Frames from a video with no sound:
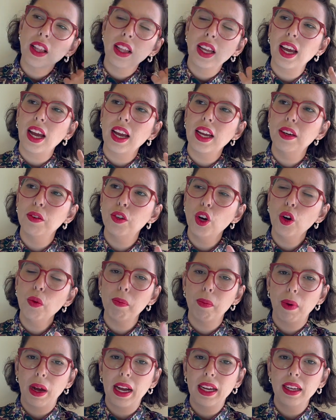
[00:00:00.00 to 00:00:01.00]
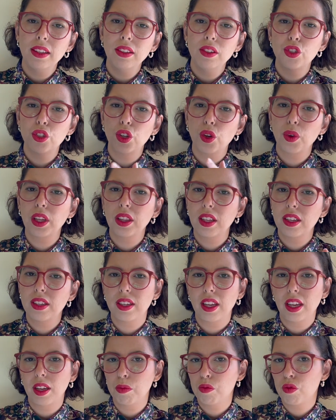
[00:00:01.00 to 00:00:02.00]
Like I don't mind sewing the
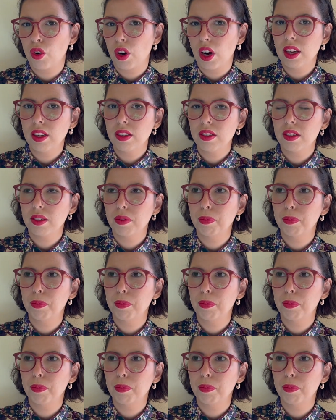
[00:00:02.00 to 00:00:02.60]
same dress,